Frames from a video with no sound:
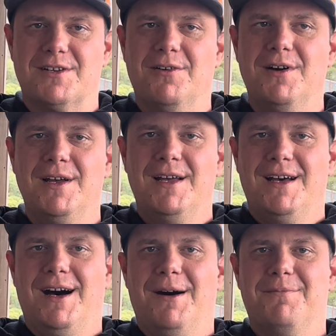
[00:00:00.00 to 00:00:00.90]
So
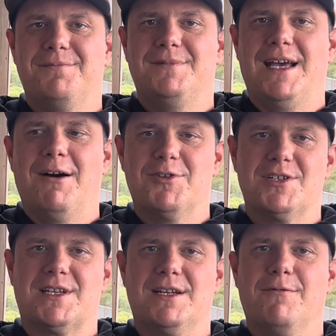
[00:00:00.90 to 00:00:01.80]
now we're
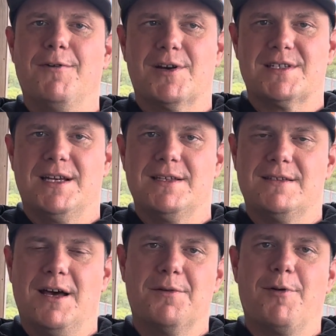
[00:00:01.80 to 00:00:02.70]
just going to focus
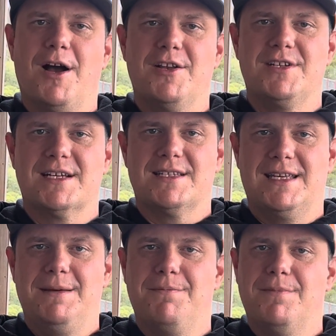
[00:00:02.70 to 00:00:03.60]
on other projects
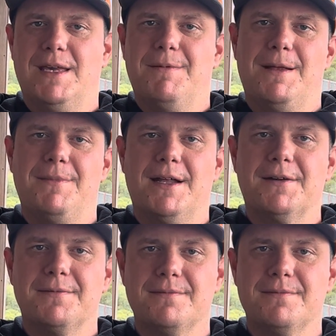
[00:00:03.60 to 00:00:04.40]
and keep getting better.